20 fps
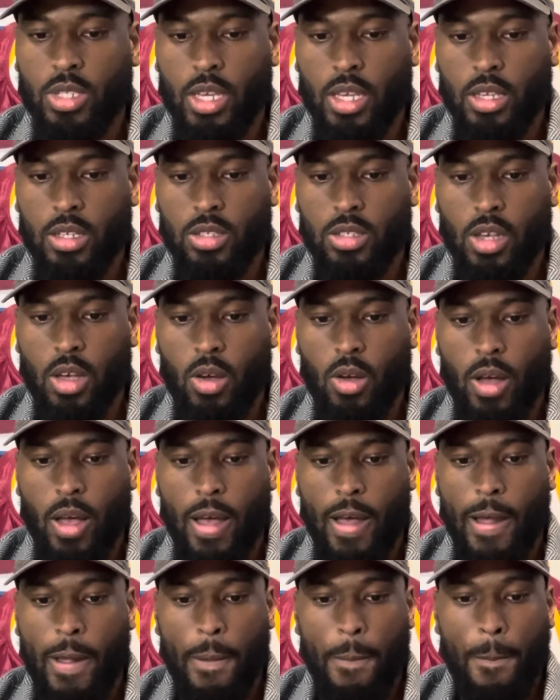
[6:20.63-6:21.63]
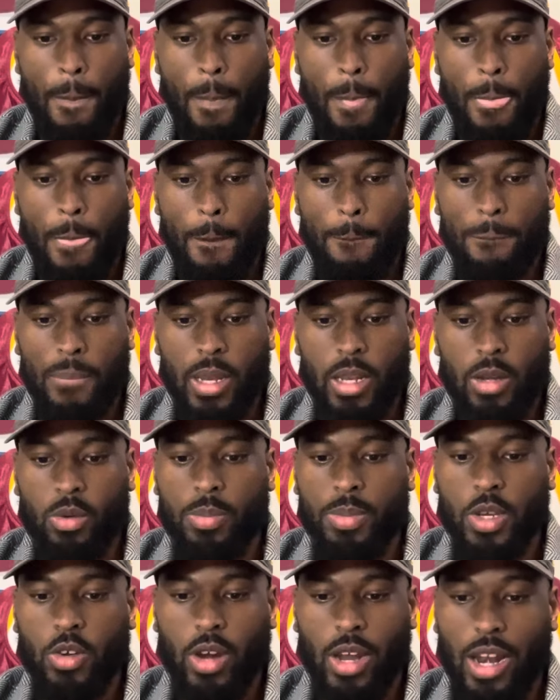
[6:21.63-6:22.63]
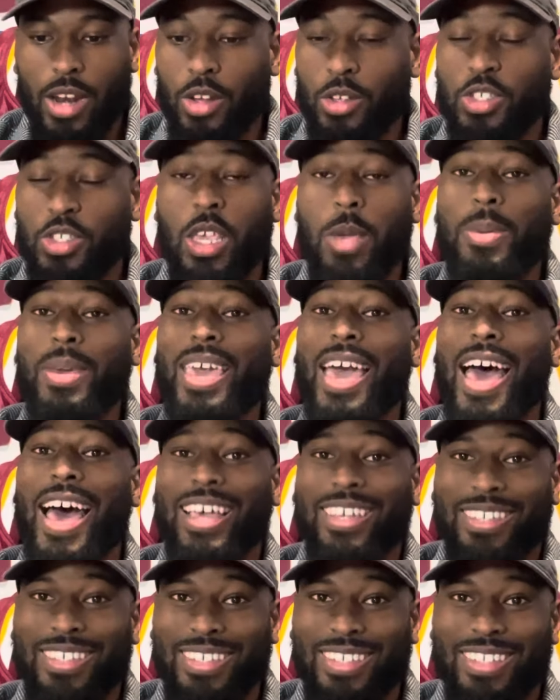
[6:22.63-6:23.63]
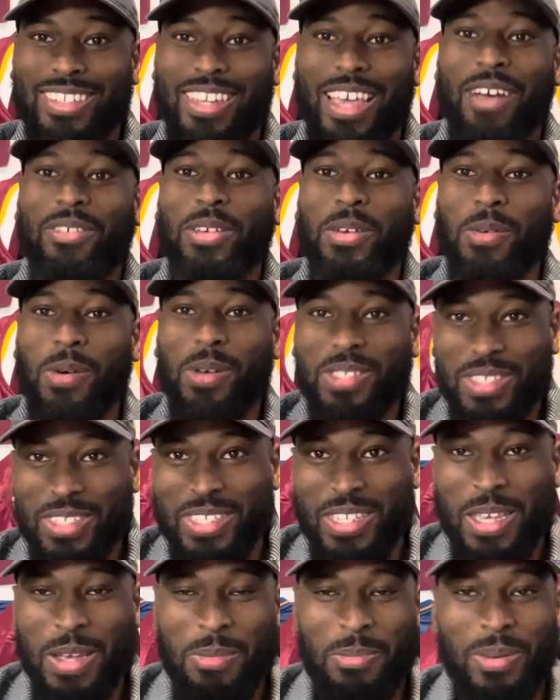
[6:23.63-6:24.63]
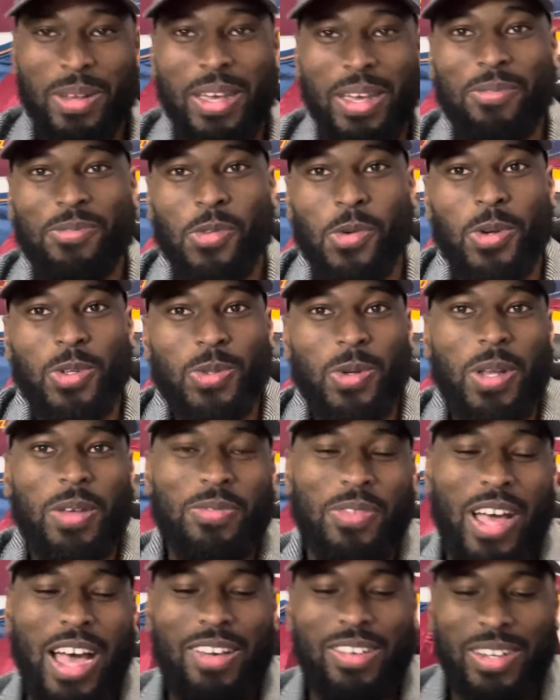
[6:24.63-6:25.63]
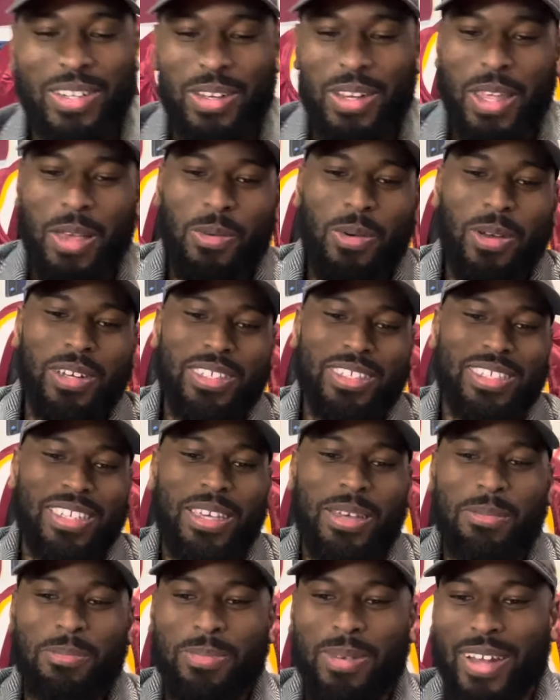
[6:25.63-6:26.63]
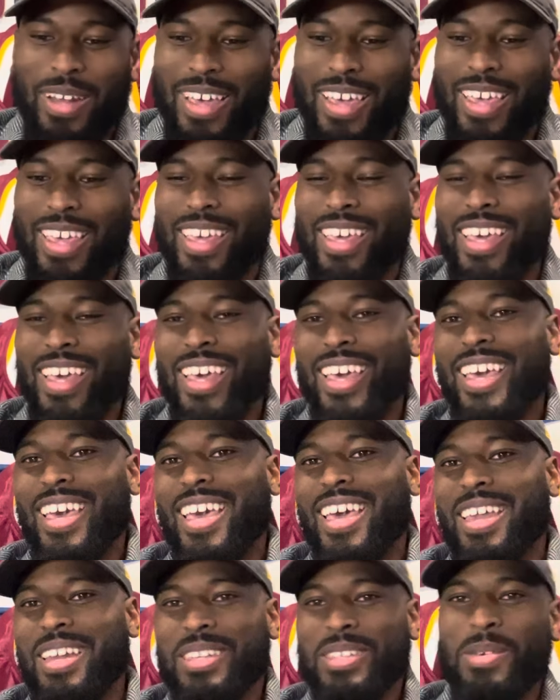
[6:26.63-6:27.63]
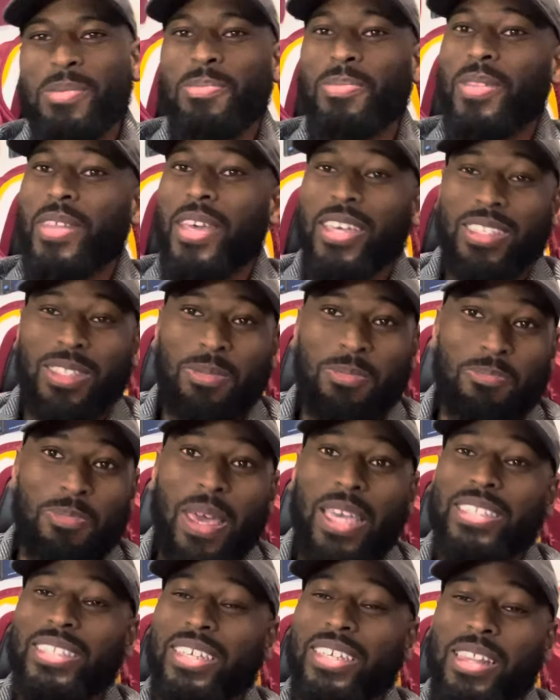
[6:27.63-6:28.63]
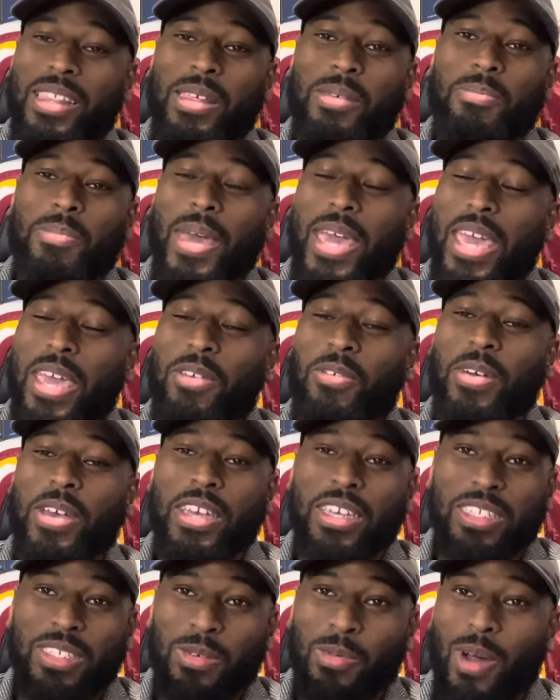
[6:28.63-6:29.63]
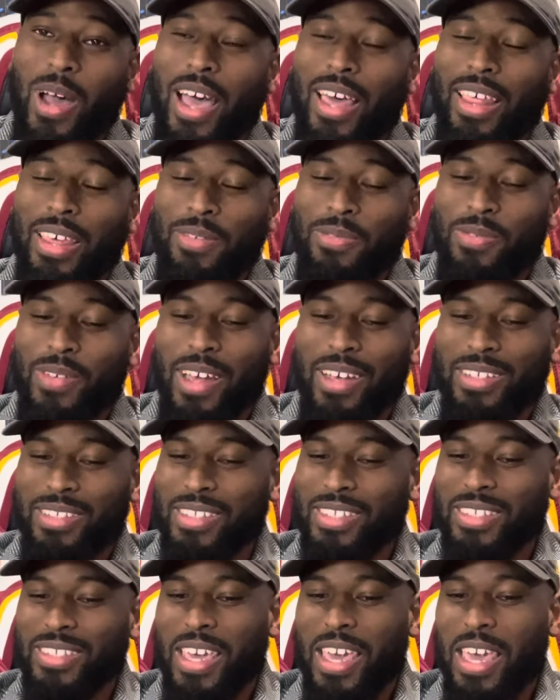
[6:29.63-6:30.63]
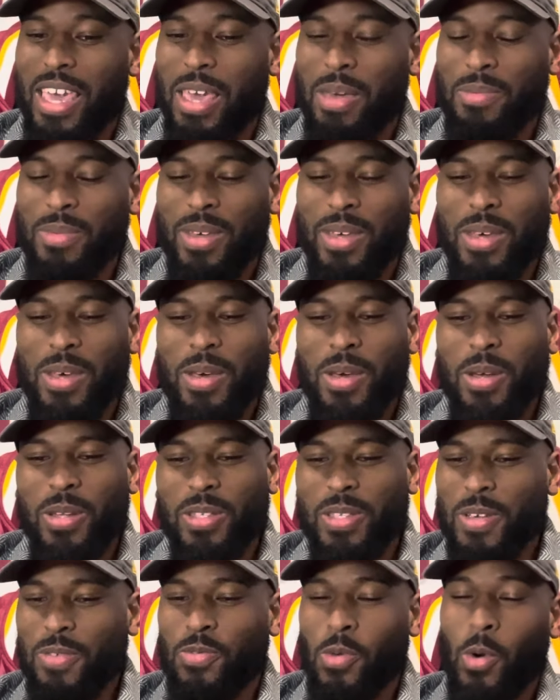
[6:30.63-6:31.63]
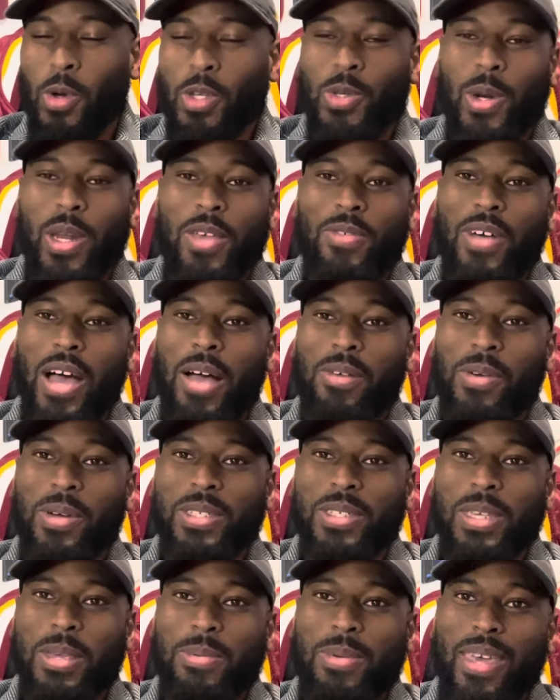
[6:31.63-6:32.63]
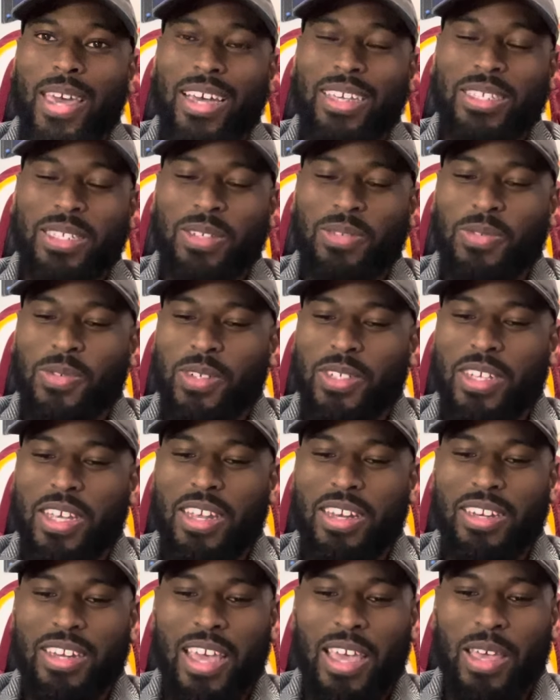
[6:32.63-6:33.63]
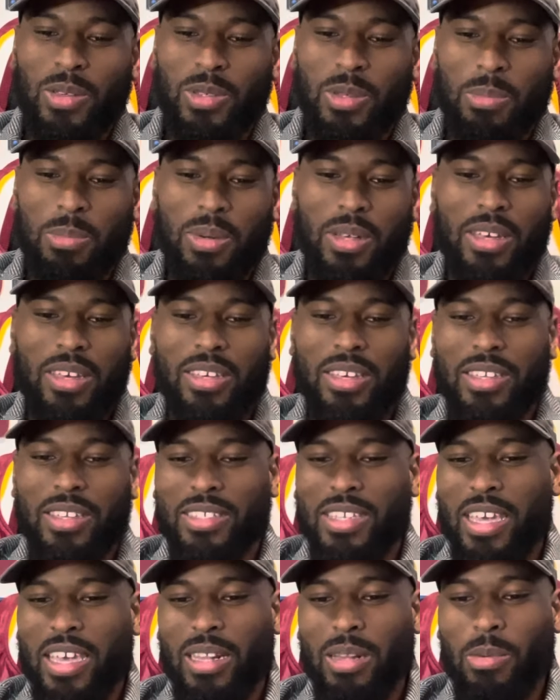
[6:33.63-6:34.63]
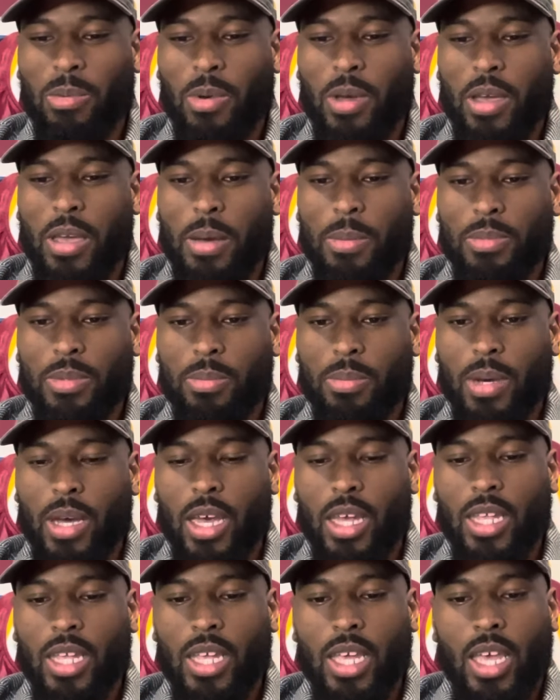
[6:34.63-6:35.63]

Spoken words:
So, but it would be great. I know CBS definitely wants to see him play at 425. I know they want to see him play. And that's basically the main reason why they flex this game to 425 on CBS is for Jayden Daniels to play against Caleb Williams. But